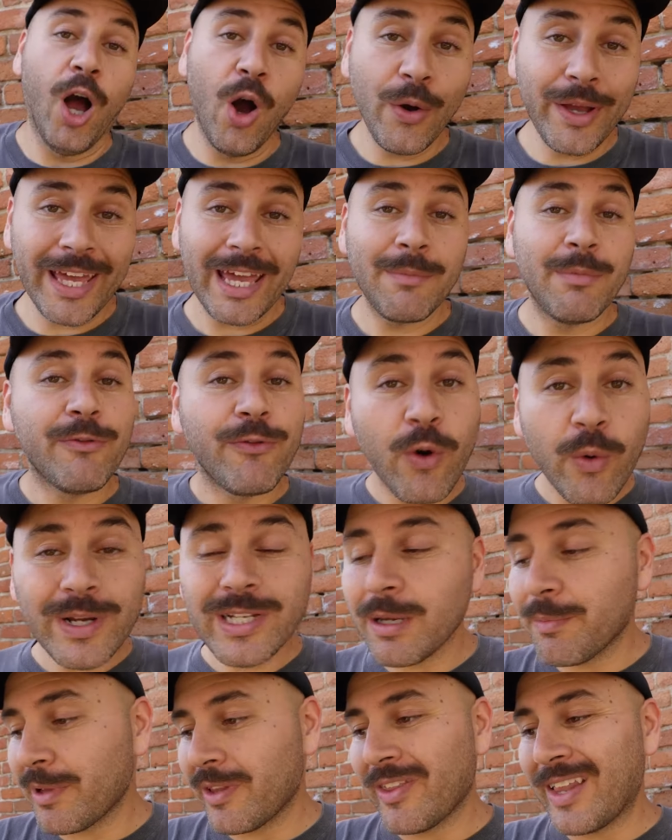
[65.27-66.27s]
Okay, before we
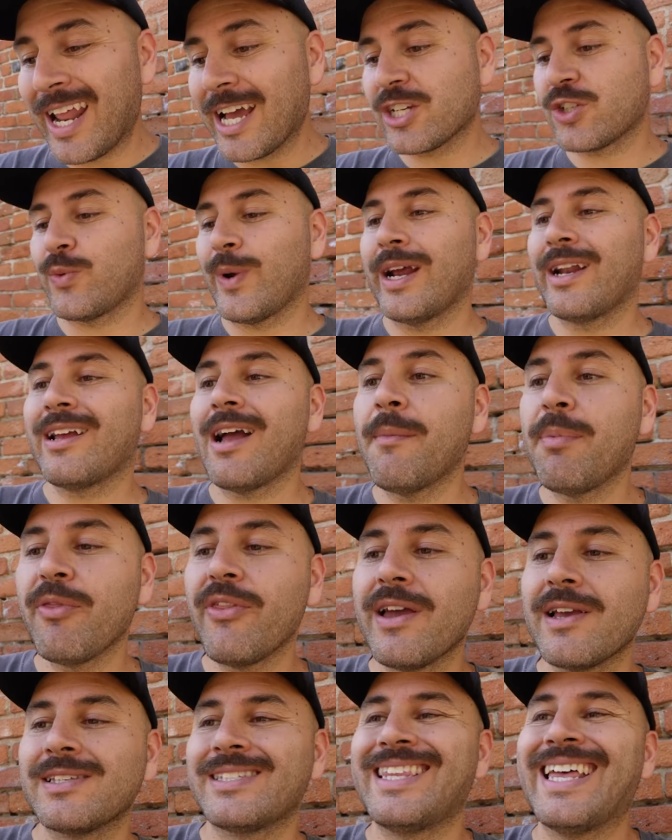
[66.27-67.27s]
jump into the next raid, a couple
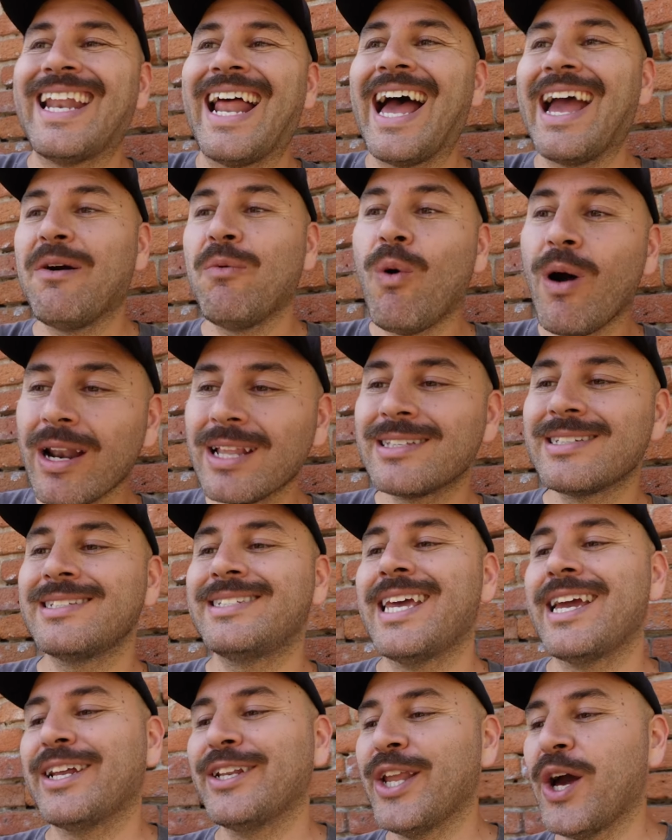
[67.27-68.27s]
things that I wanted to
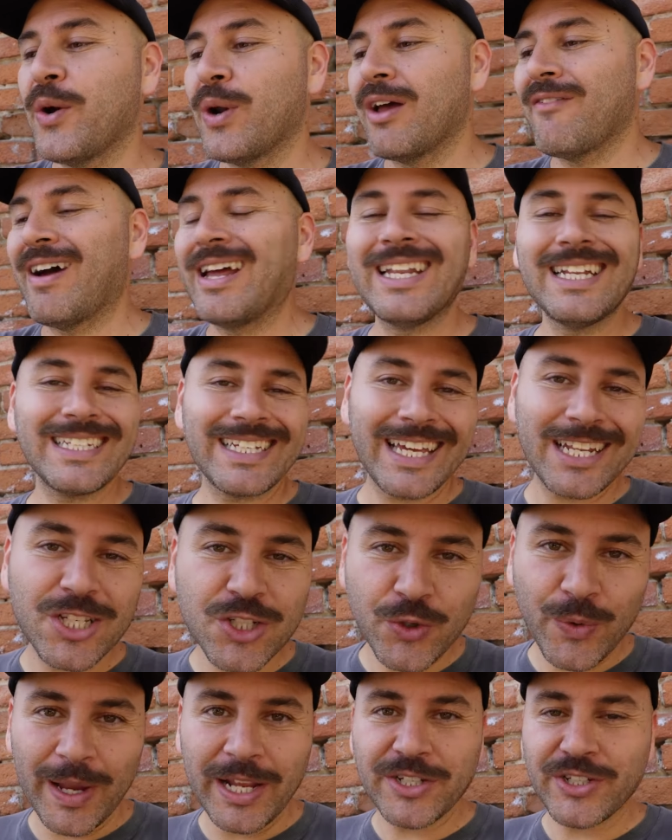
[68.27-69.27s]
take note of. I didn't get a
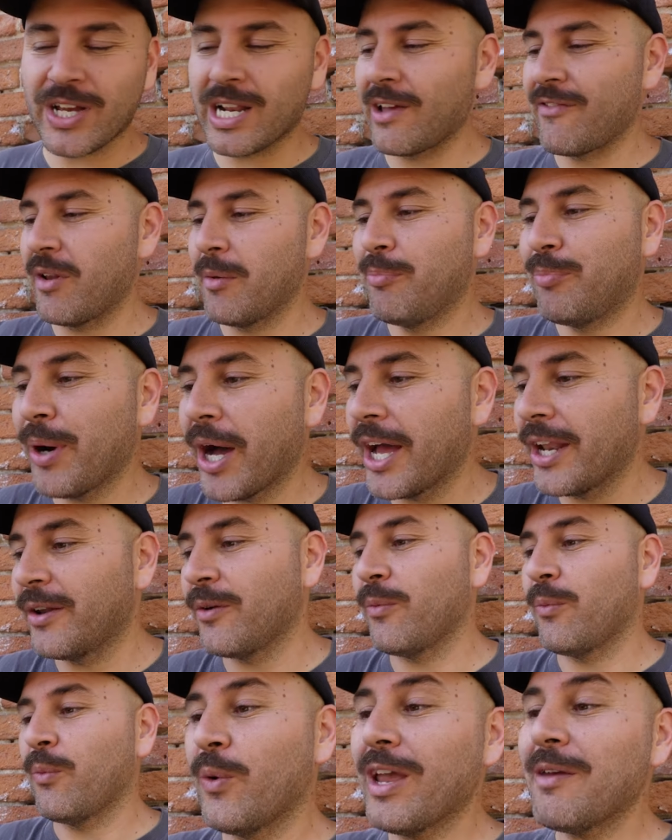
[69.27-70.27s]
screenshot of it, but
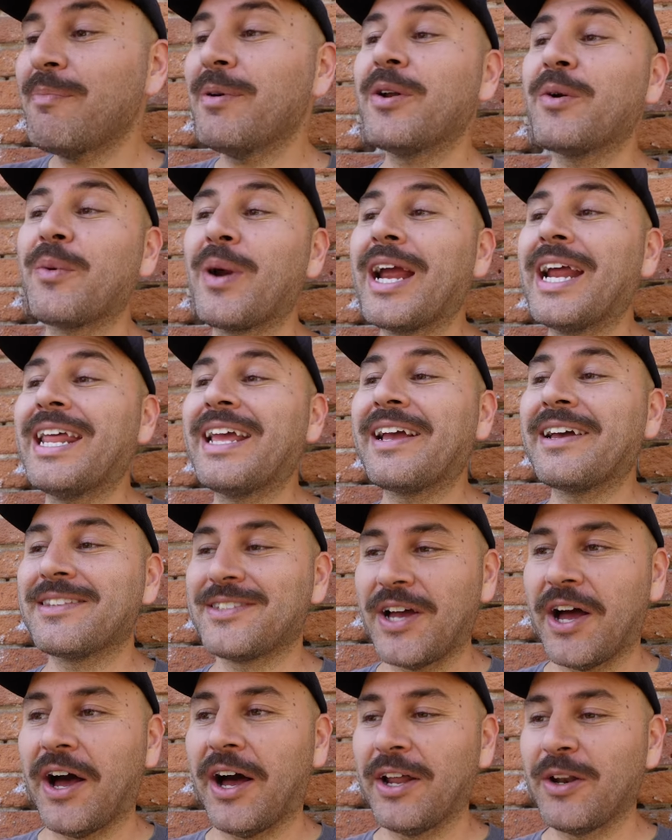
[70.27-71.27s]
we've been raiding a
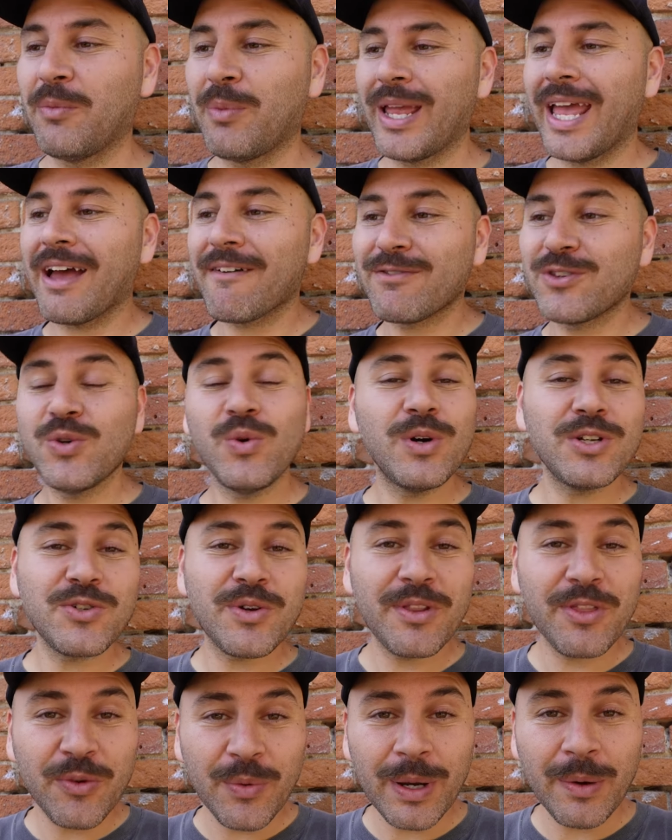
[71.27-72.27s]
ton. We have
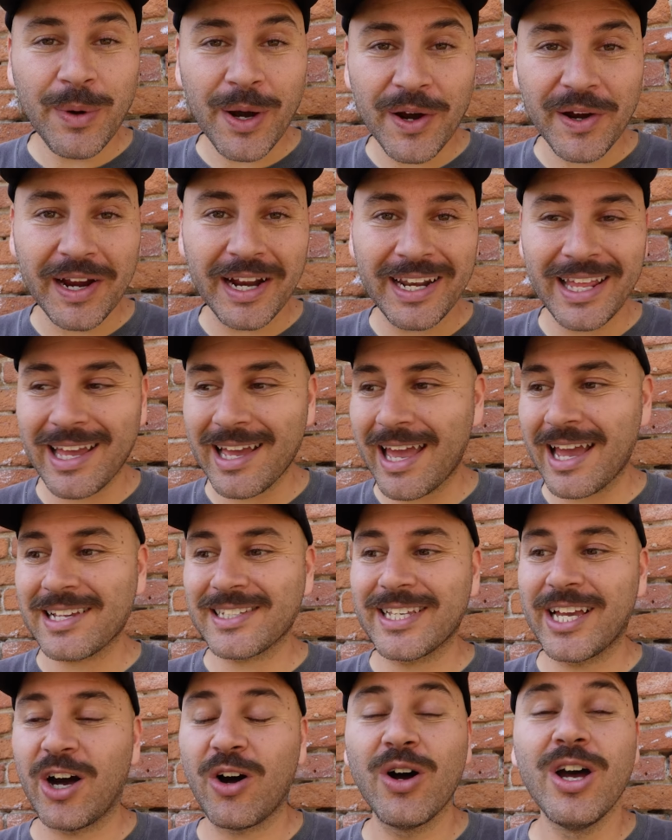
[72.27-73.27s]
203 Rare Candy
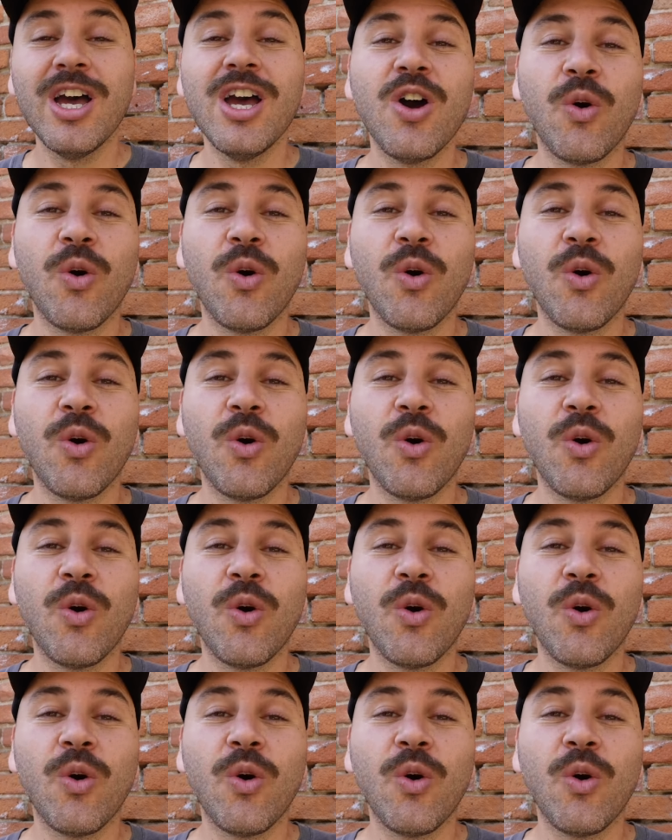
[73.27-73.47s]
XL.